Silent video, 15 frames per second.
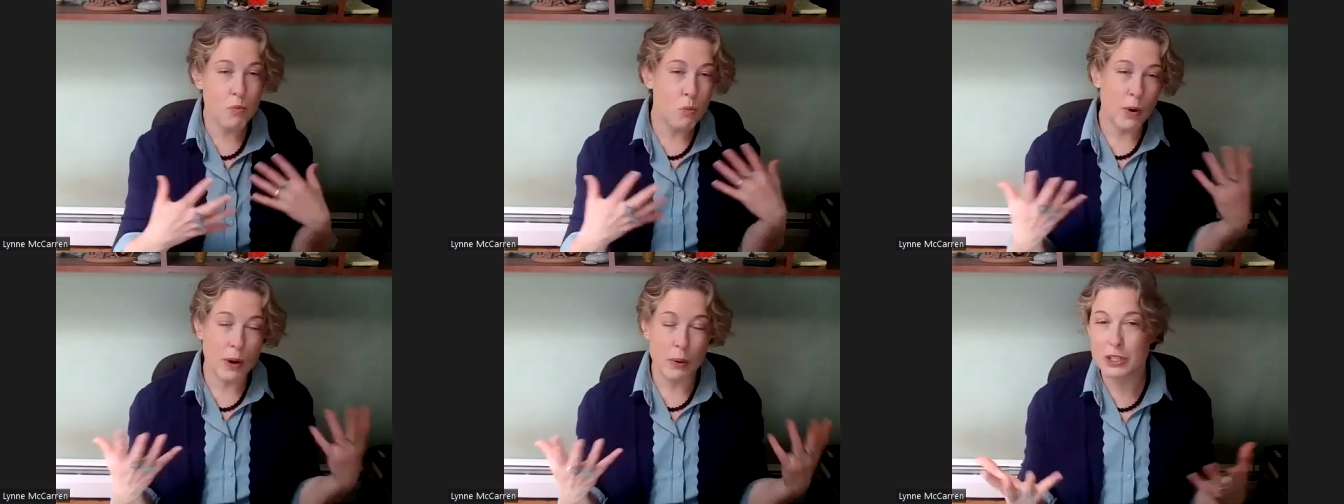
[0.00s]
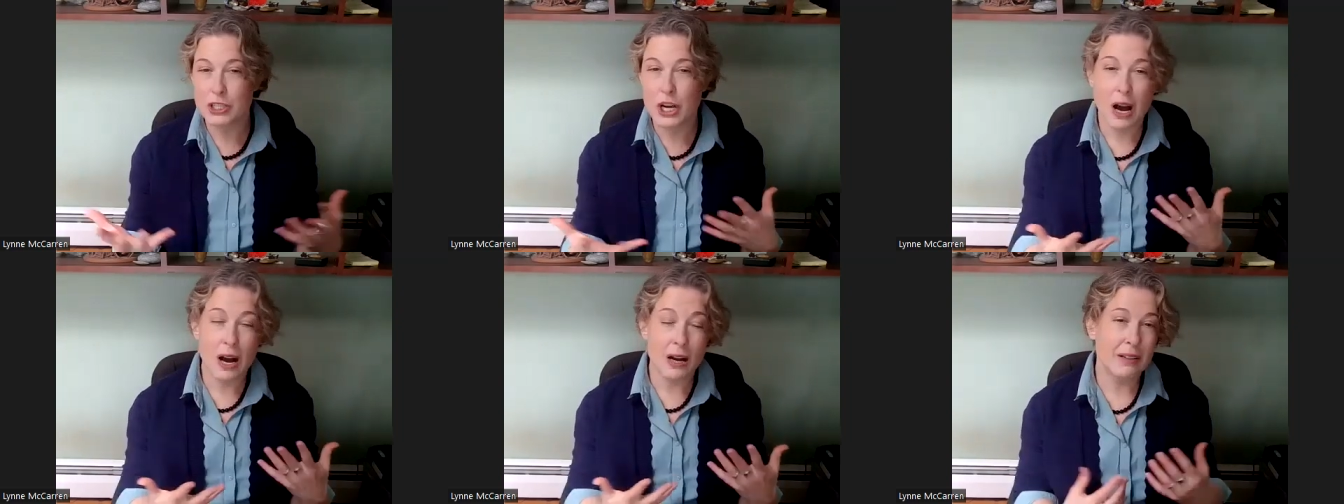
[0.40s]
we would
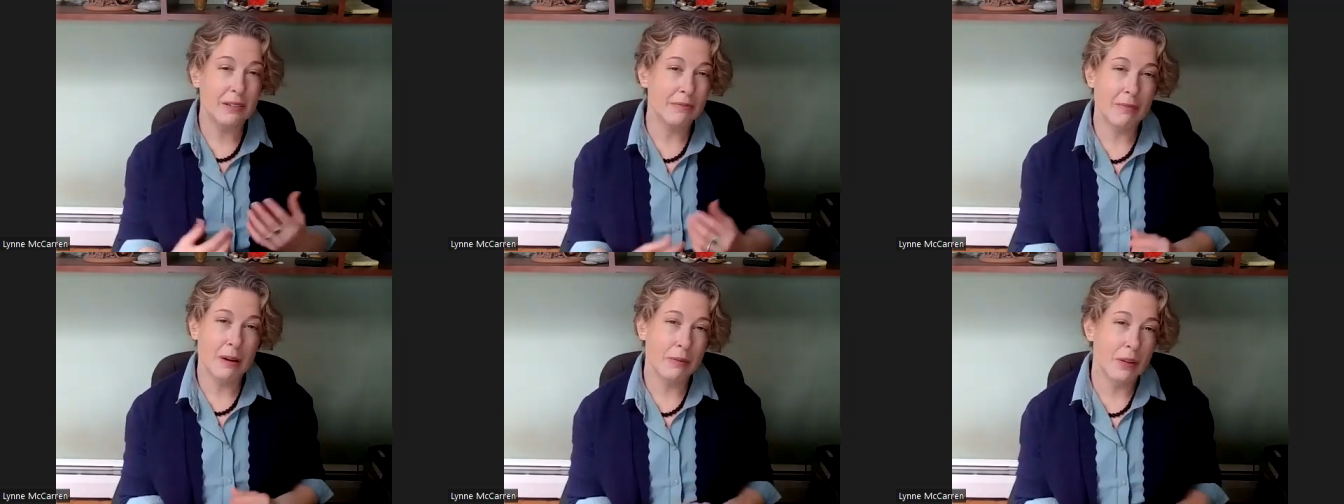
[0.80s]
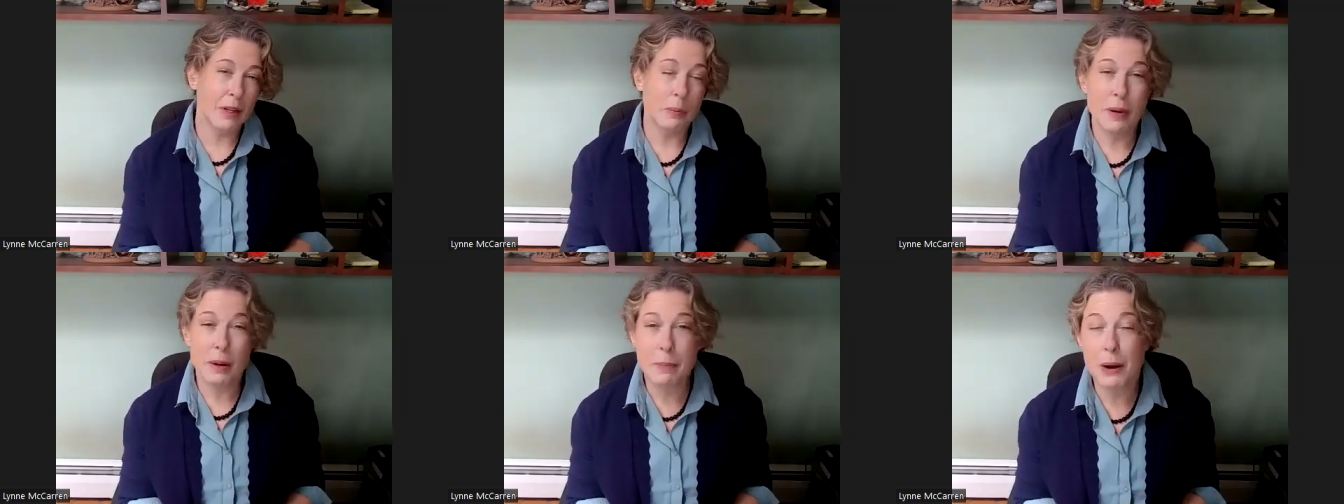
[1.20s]
talk a
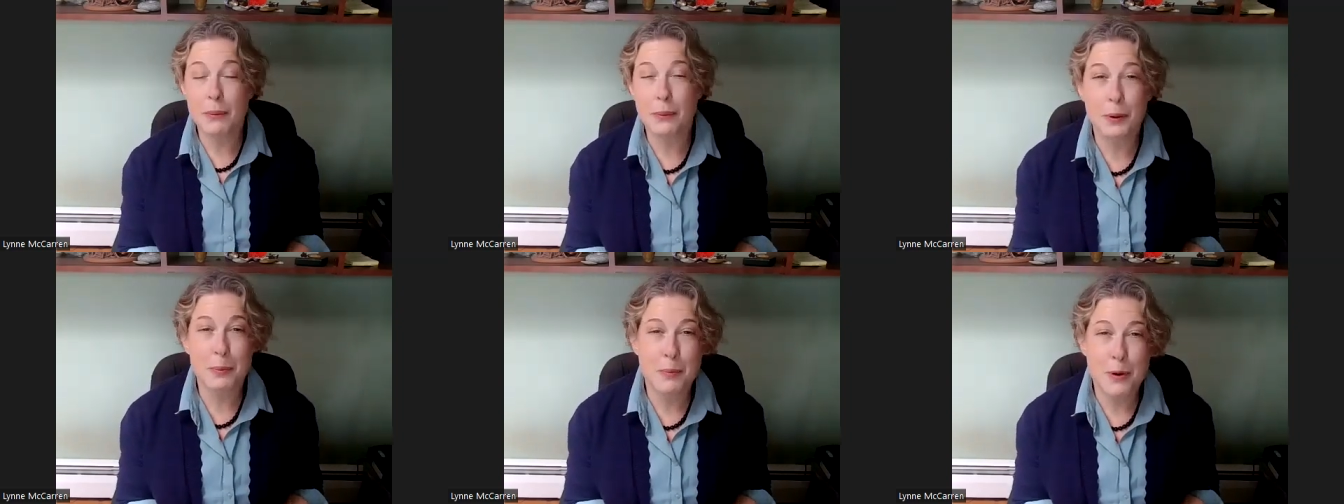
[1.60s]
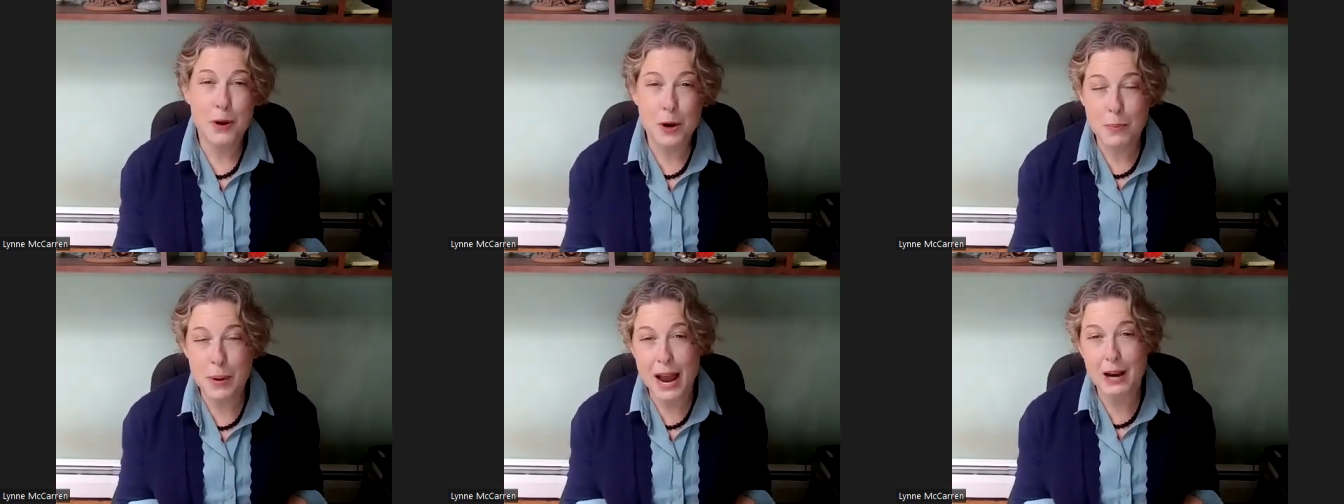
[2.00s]
little bit about
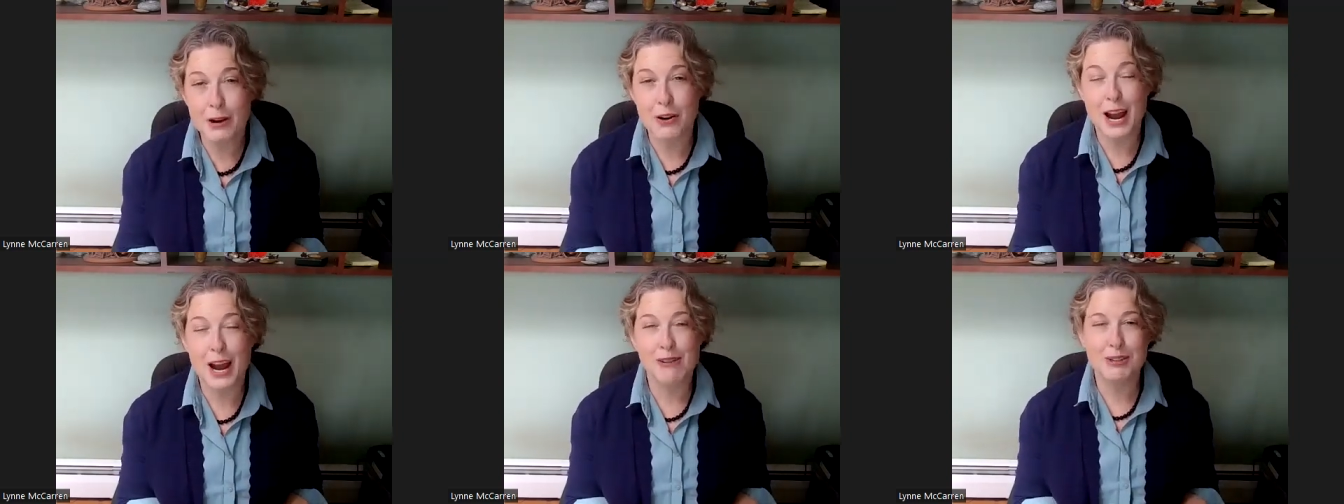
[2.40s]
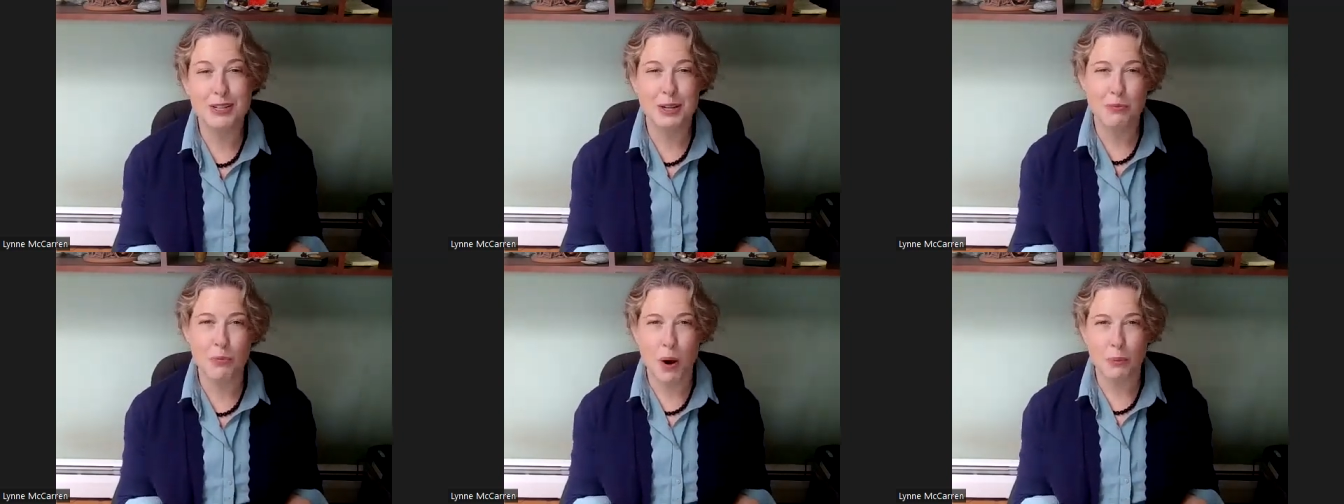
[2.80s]
your background
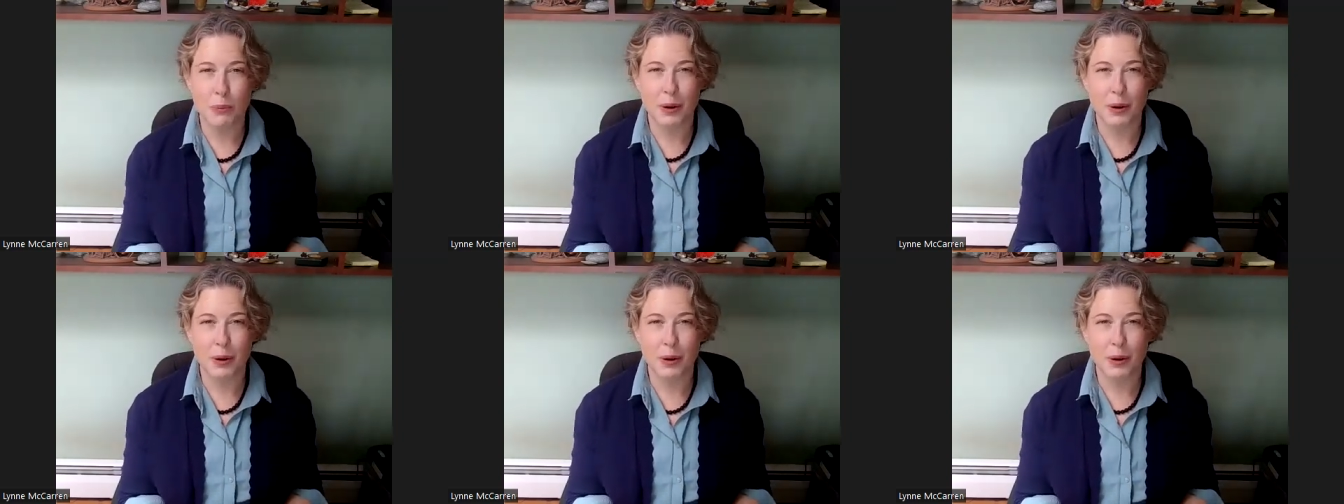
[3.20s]
and